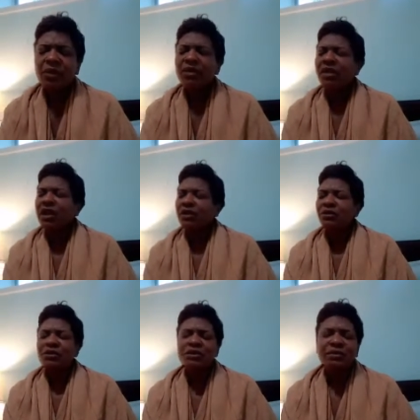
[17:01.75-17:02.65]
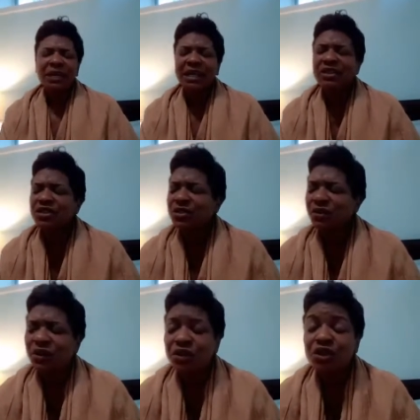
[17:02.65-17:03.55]
We thank you for being
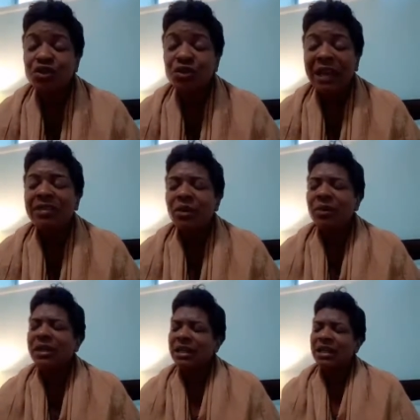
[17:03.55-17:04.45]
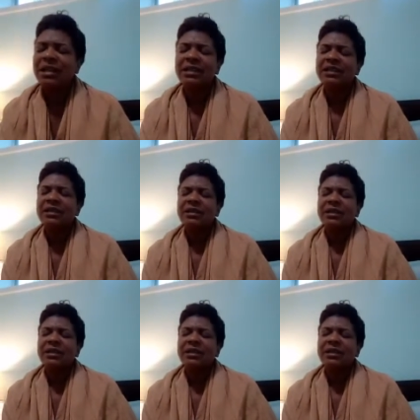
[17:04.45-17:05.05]
for the strength that we need